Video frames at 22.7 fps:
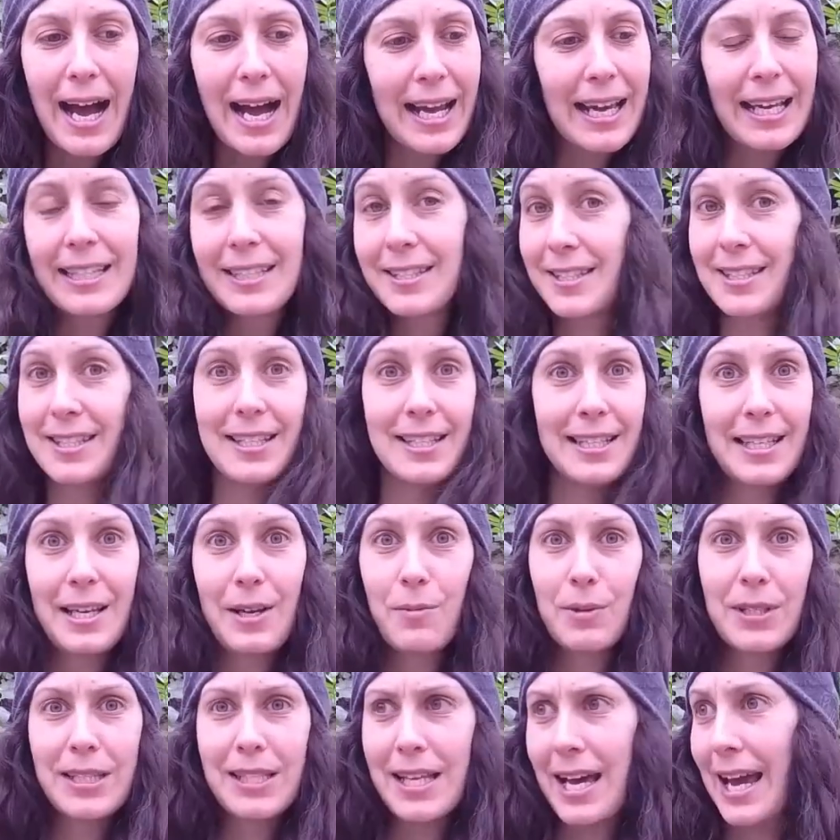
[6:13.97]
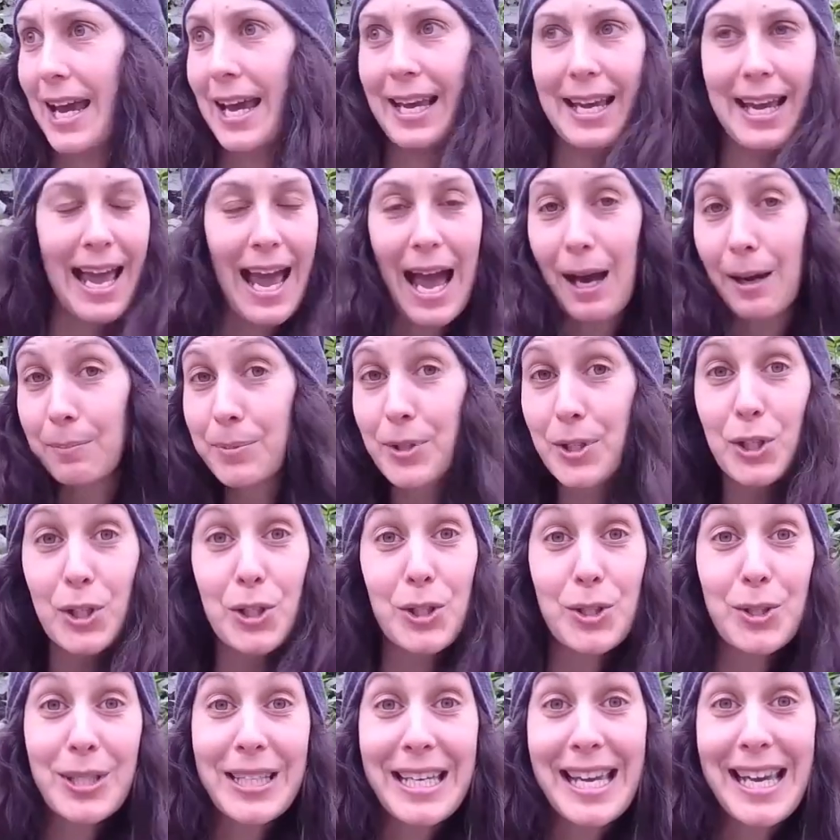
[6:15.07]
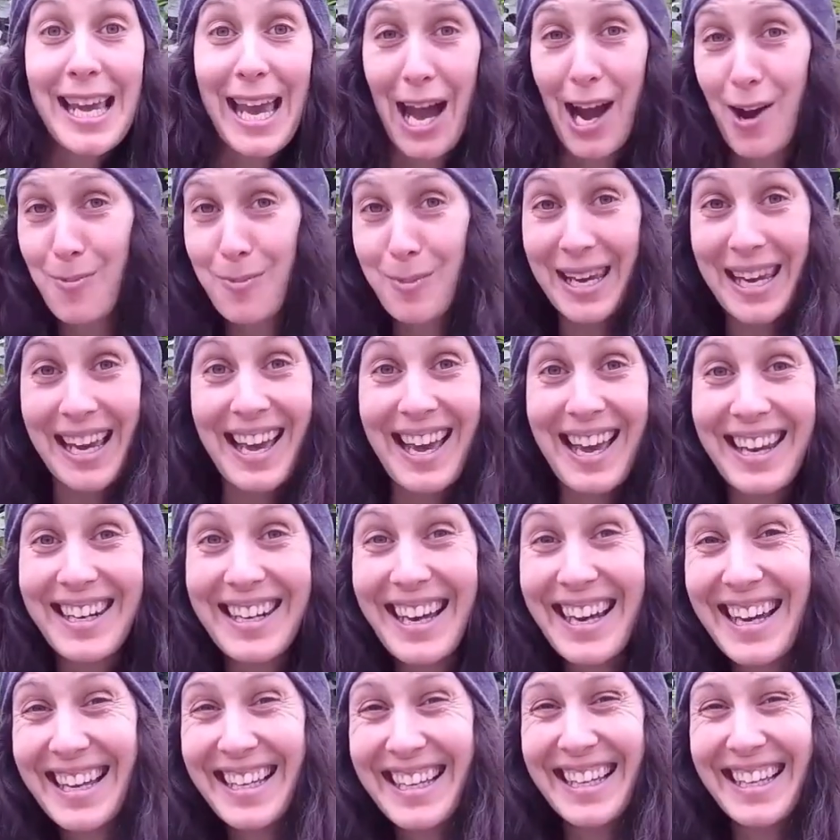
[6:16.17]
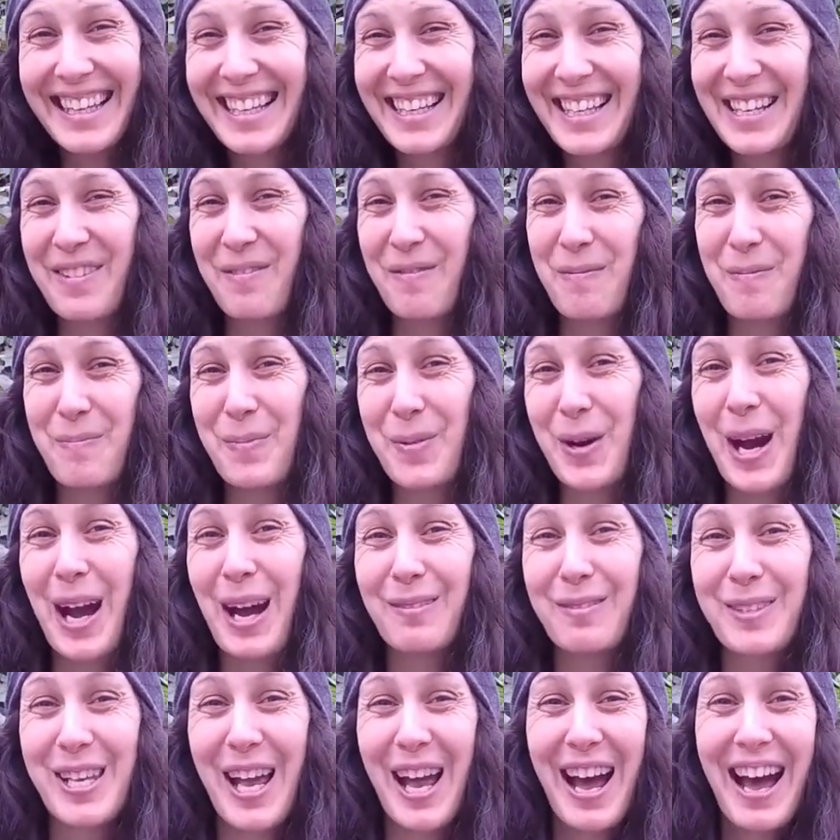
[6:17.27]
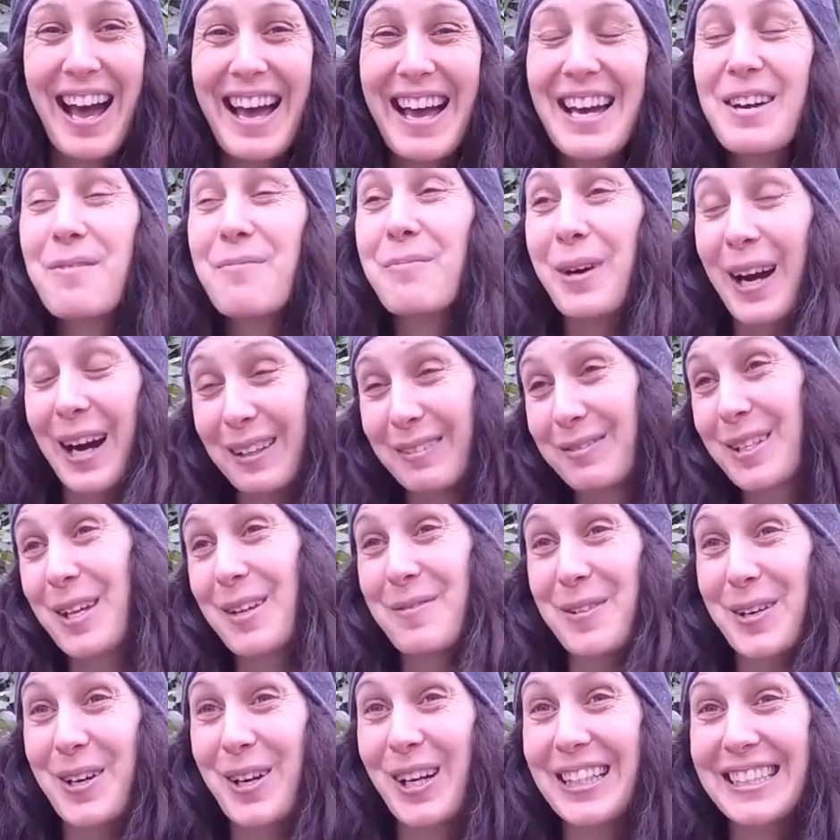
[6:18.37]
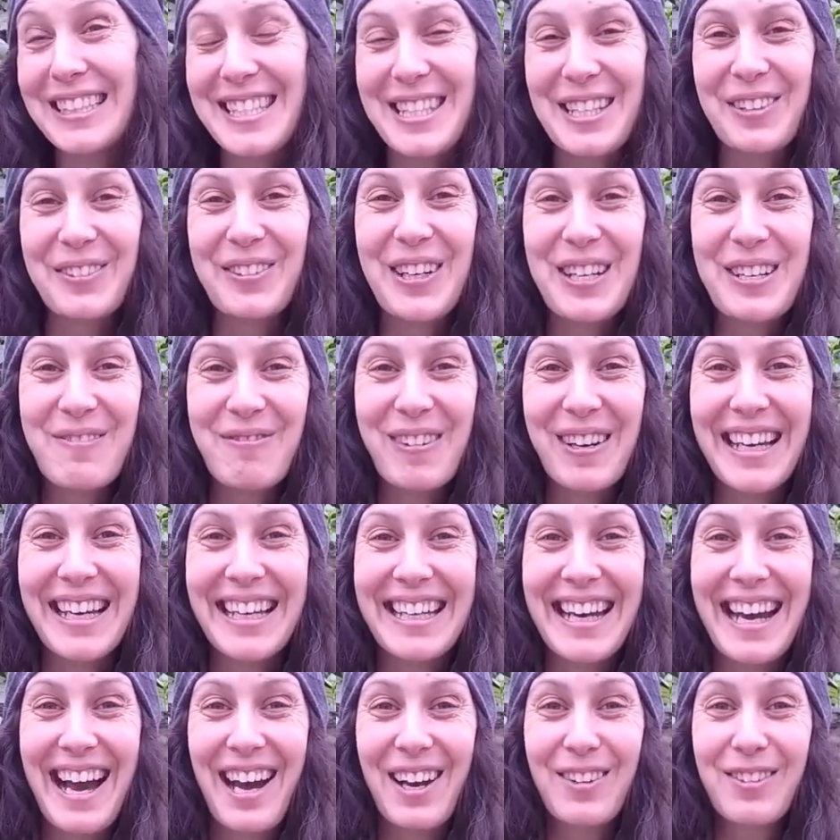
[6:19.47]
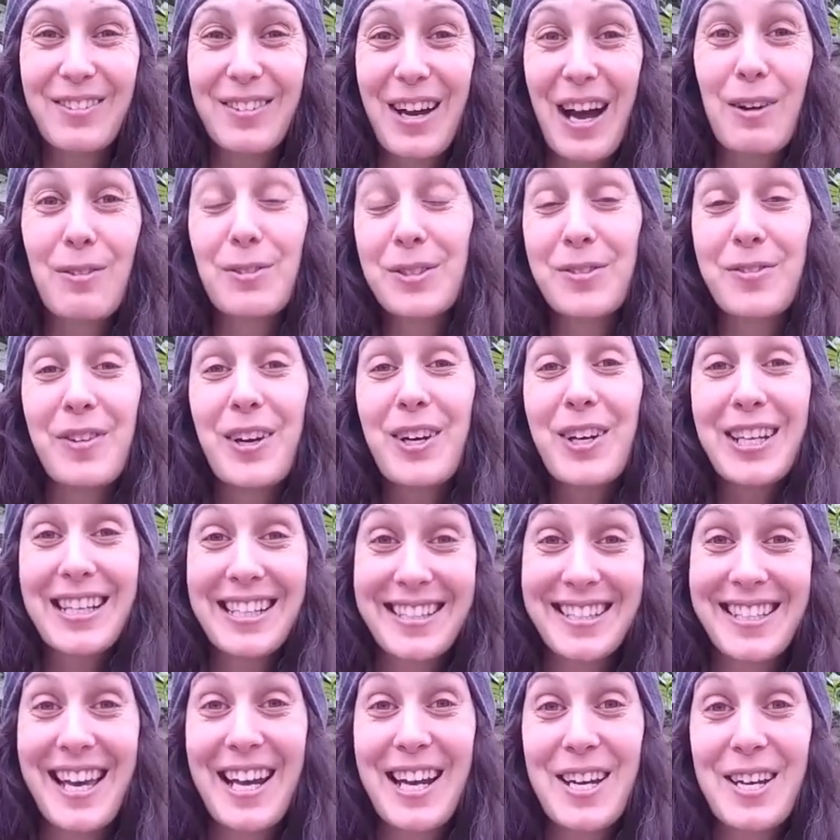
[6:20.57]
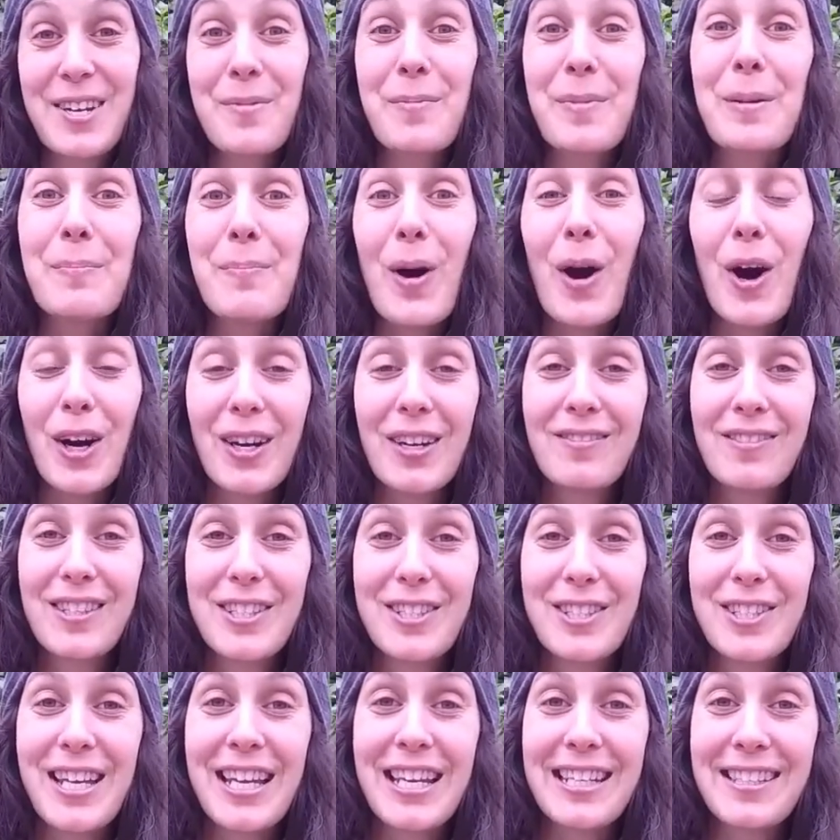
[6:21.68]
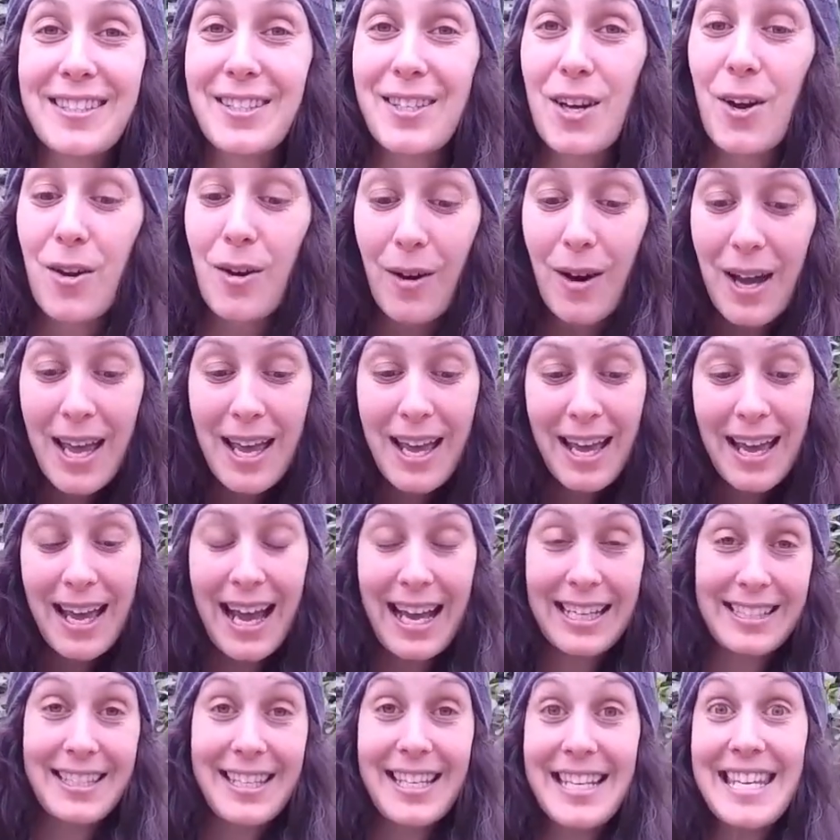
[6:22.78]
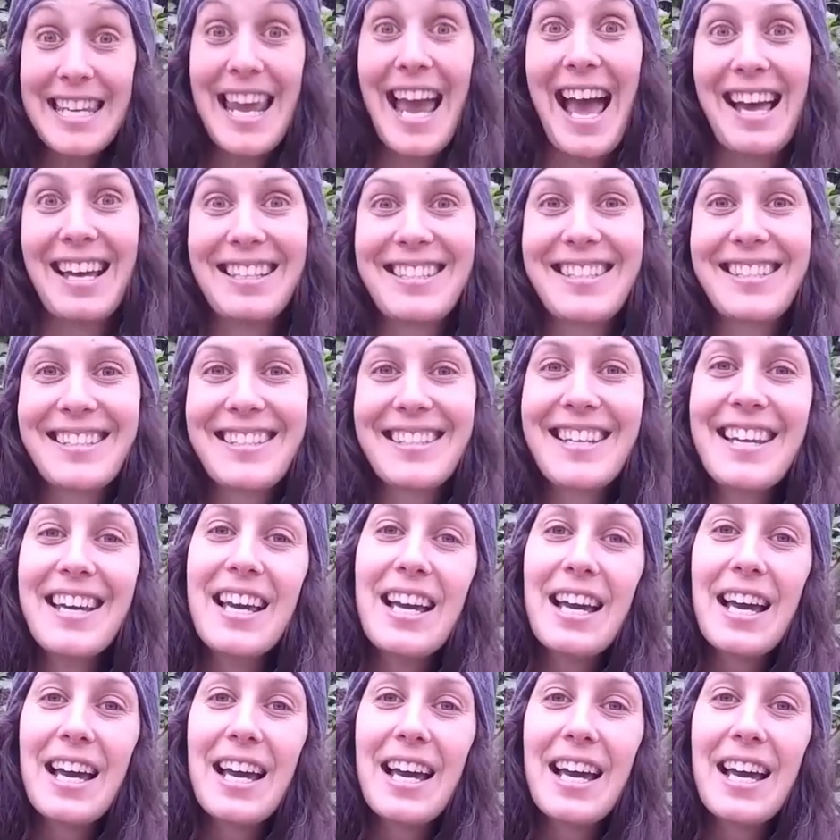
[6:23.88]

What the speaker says: I instantly was like, absolutely, count me in. Perhaps I'm the crazy one, but I was very excited to be part of their study, so I said yes.